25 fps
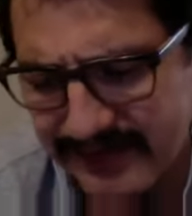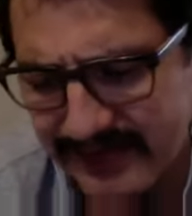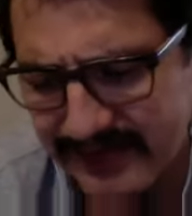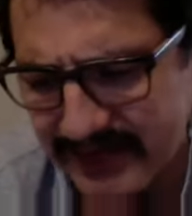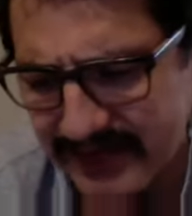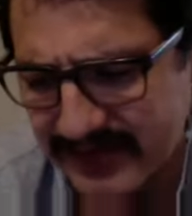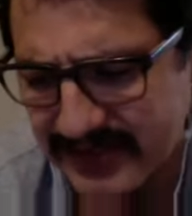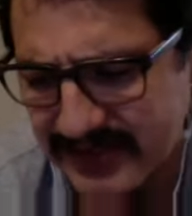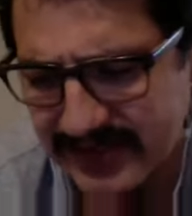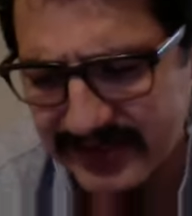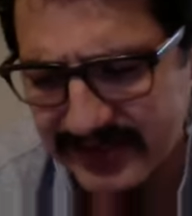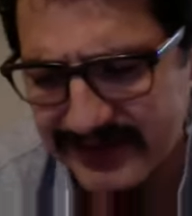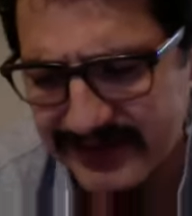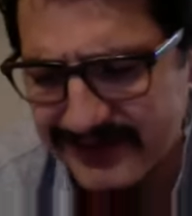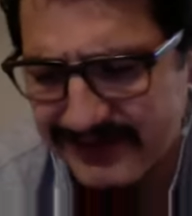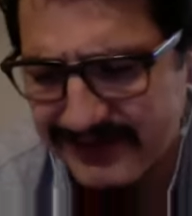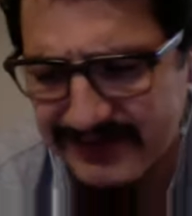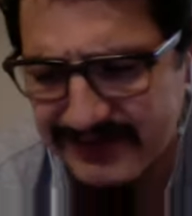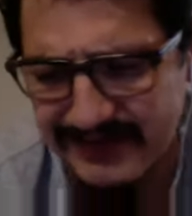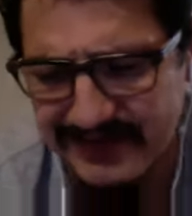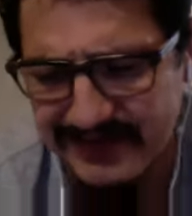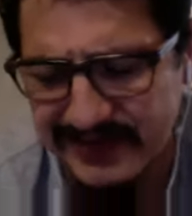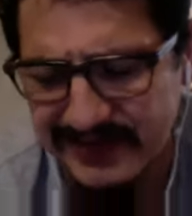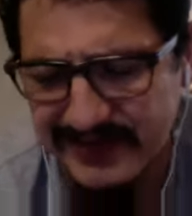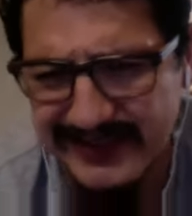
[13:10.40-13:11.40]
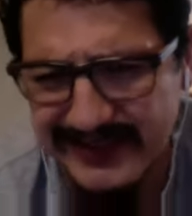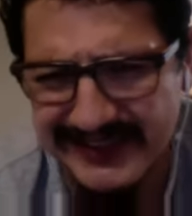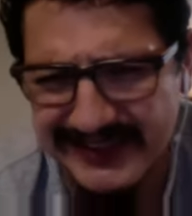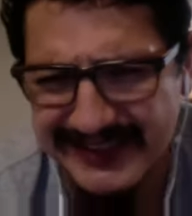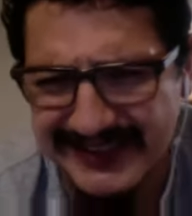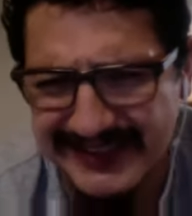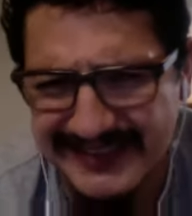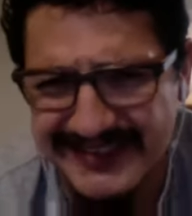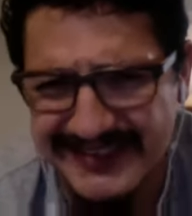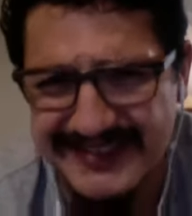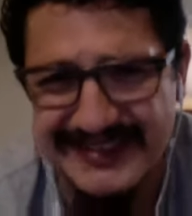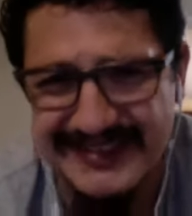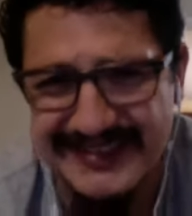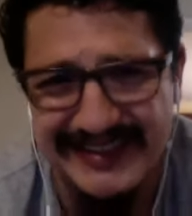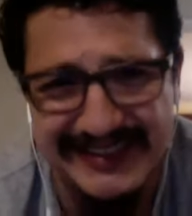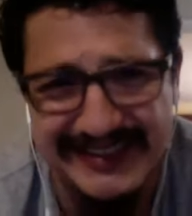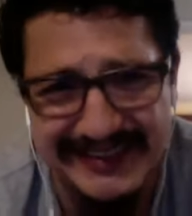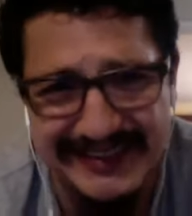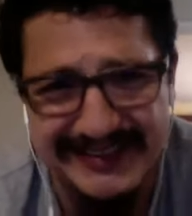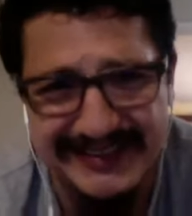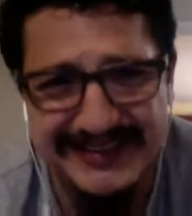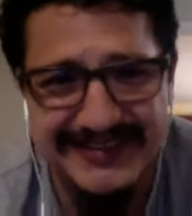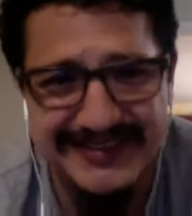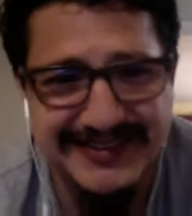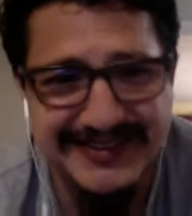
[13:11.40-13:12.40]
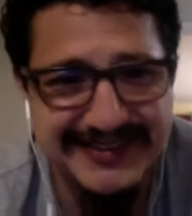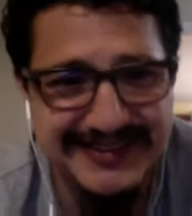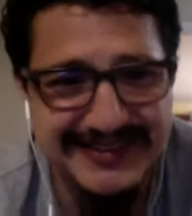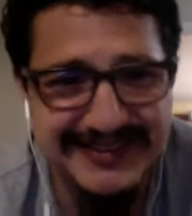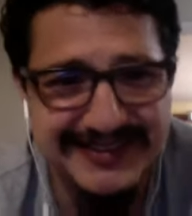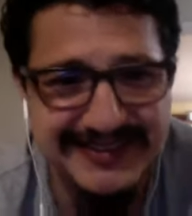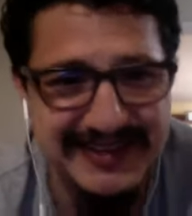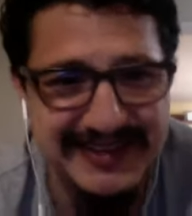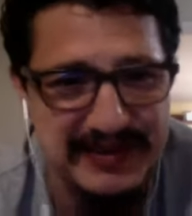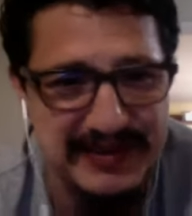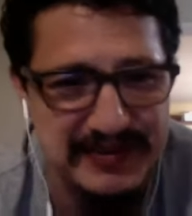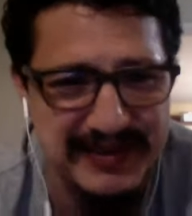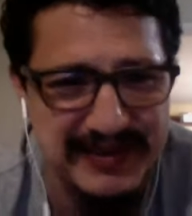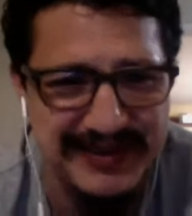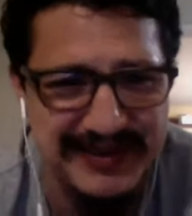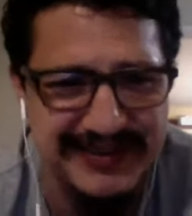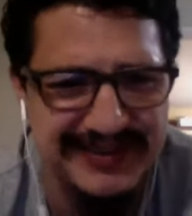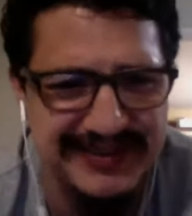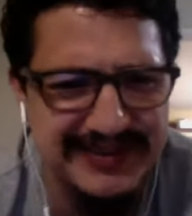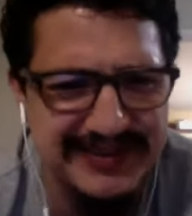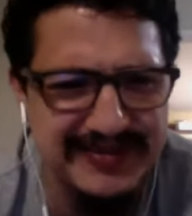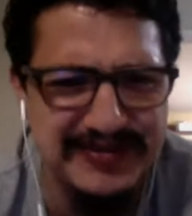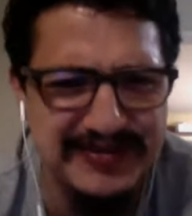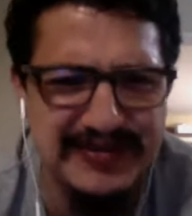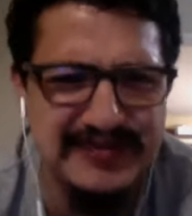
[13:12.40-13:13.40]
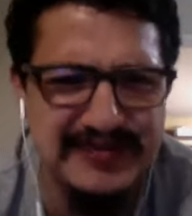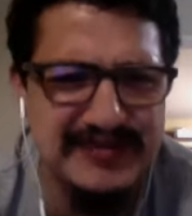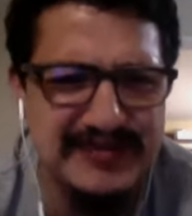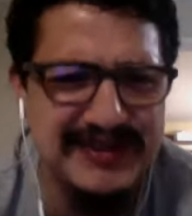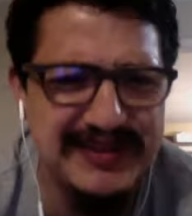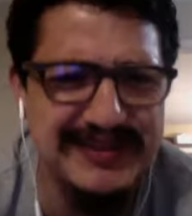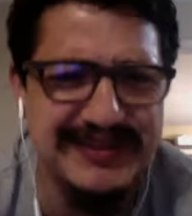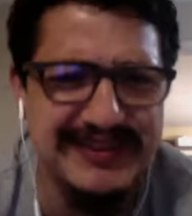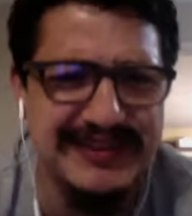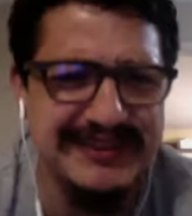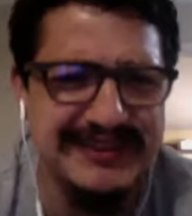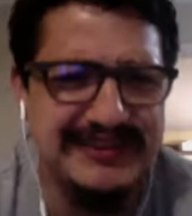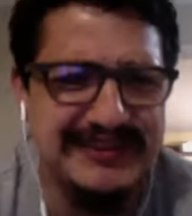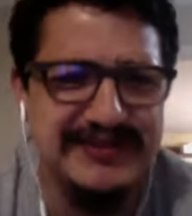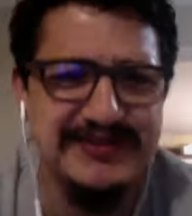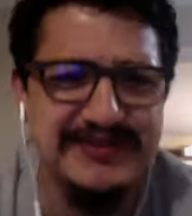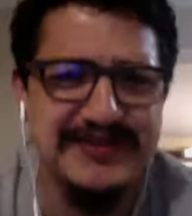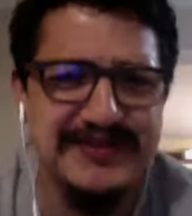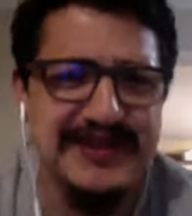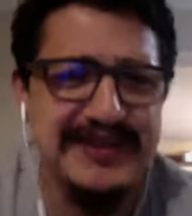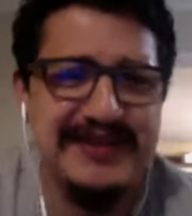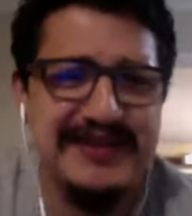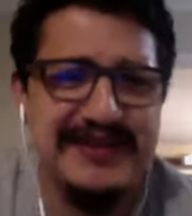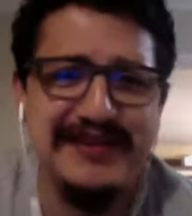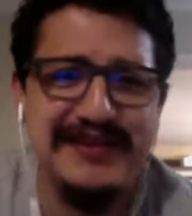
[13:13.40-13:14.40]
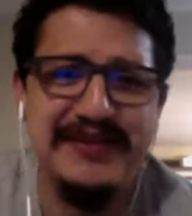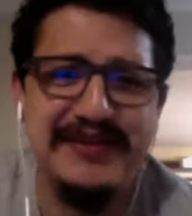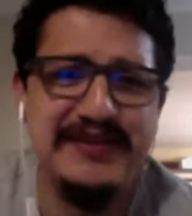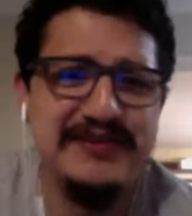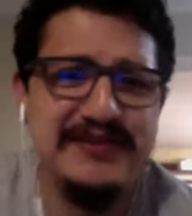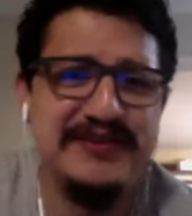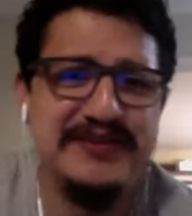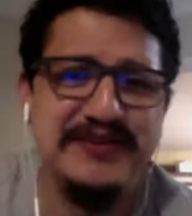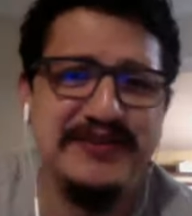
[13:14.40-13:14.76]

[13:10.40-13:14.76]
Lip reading: just looking at sticks. I mean, you know what I mean? Like, you just